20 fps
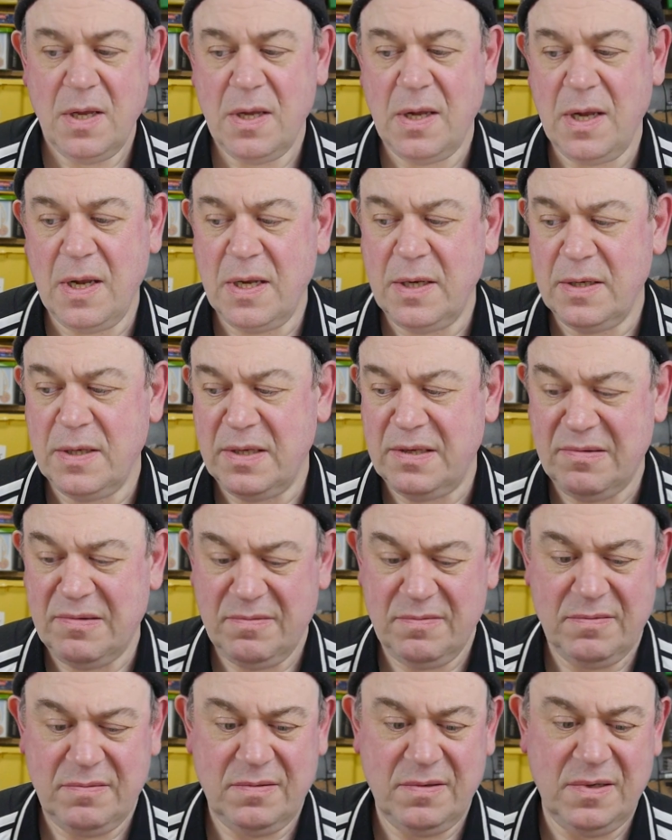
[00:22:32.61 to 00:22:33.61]
And
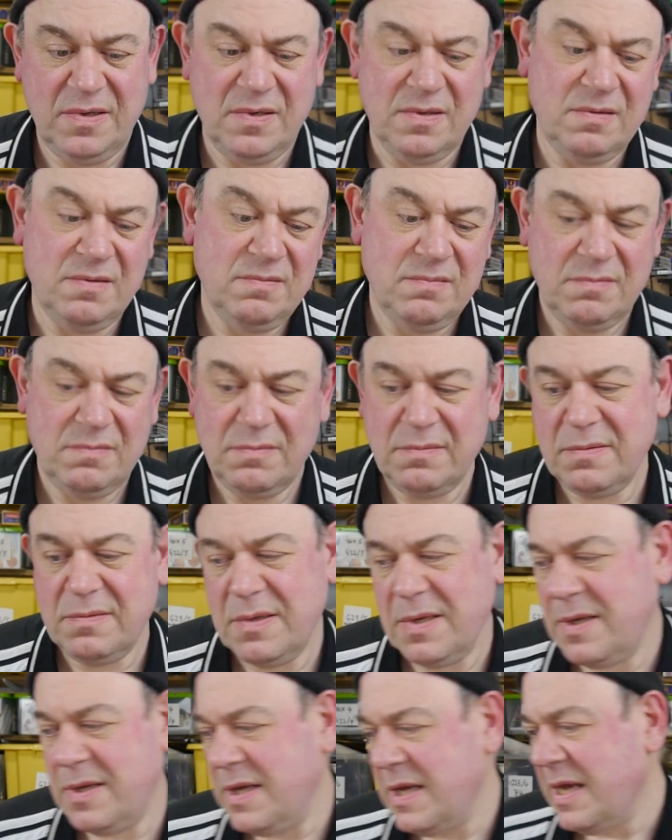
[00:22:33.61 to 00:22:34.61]
you know,
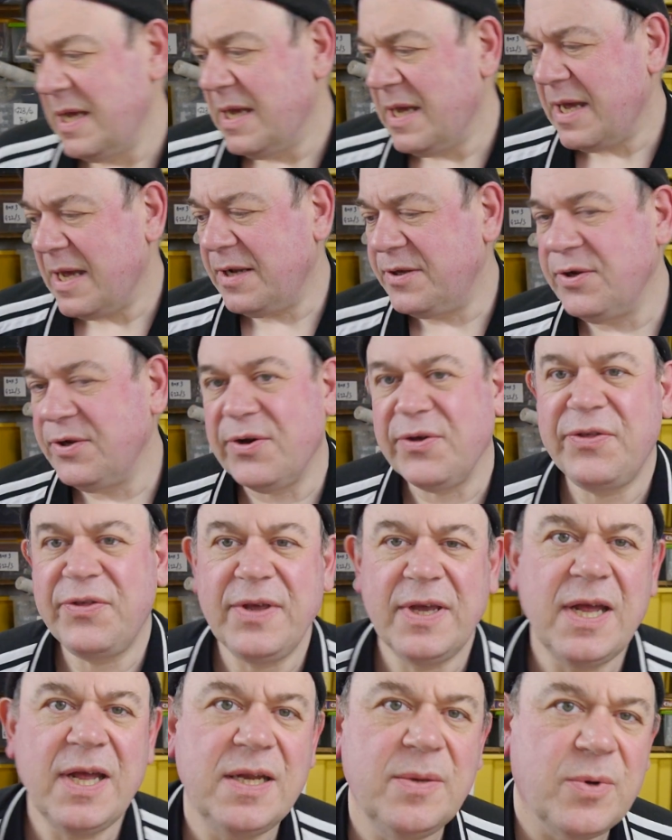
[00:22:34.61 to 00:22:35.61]
I don't
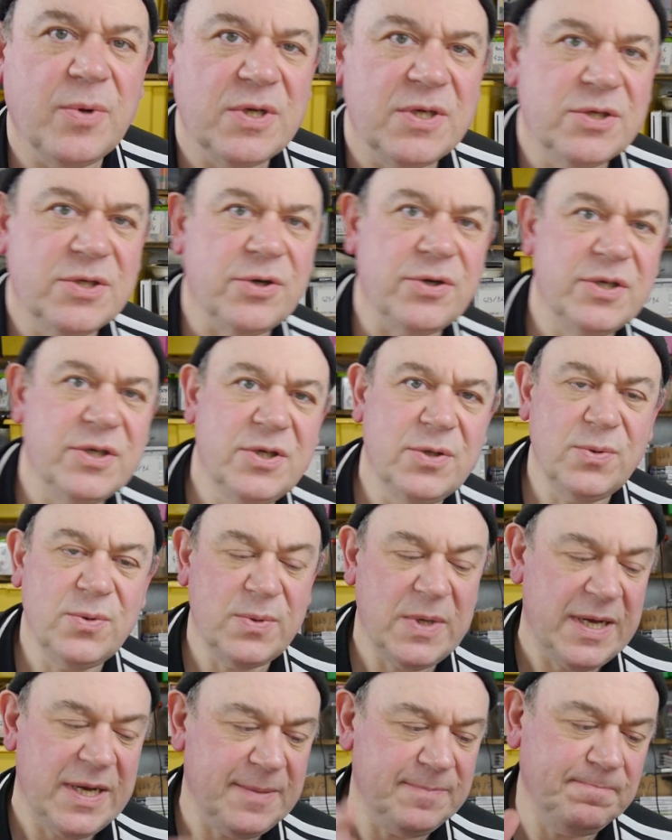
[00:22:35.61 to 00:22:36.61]
think anybody's going
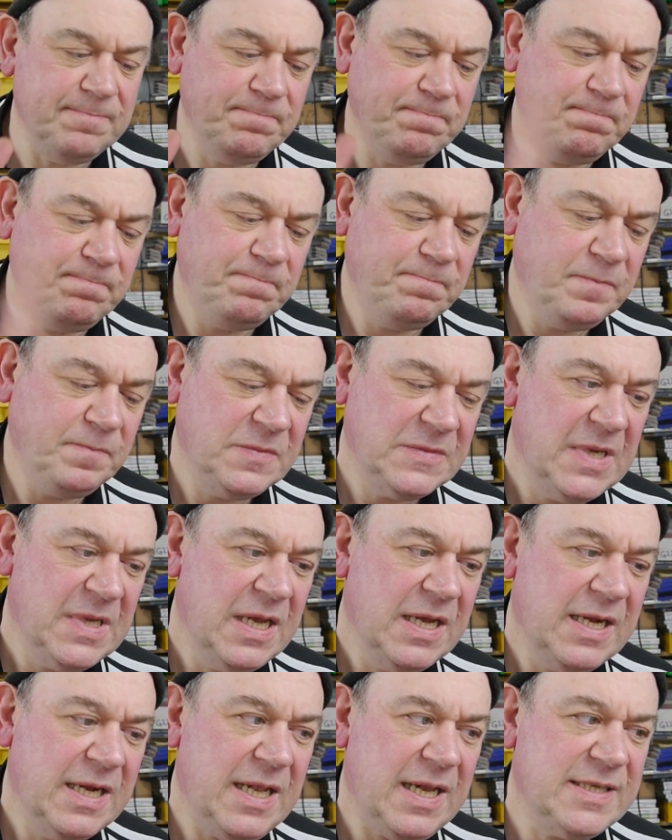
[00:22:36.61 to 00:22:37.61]
to um,
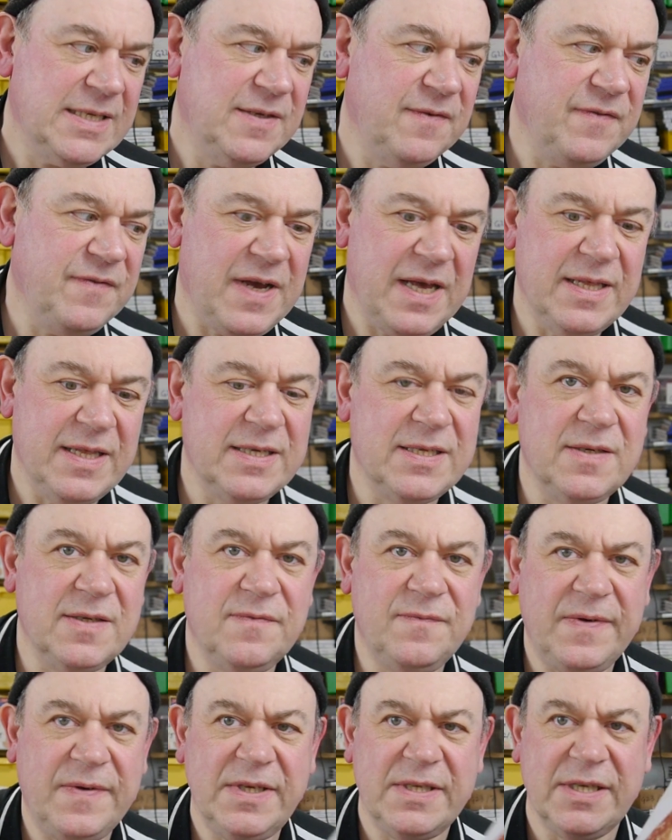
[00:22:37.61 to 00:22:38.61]
classify this
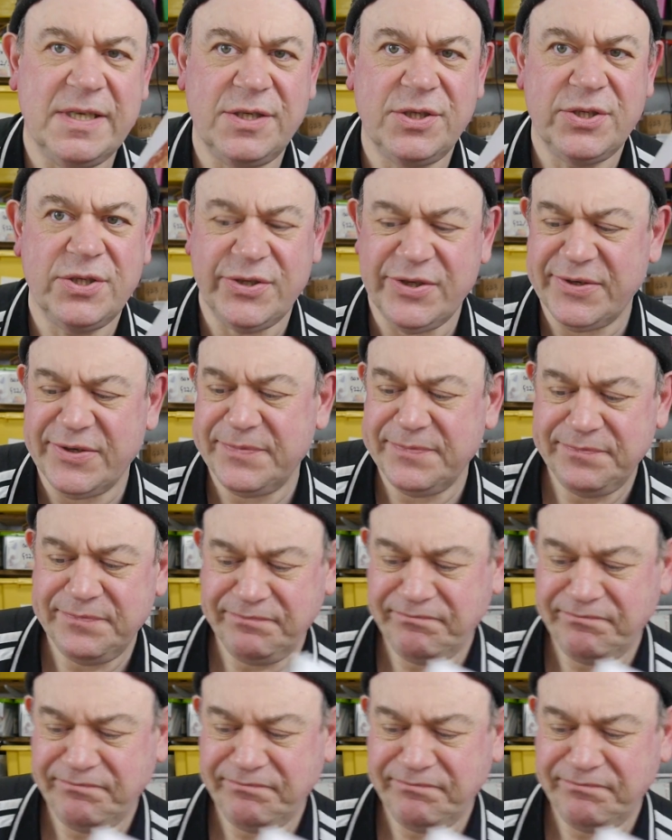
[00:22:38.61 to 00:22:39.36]
as vintage, so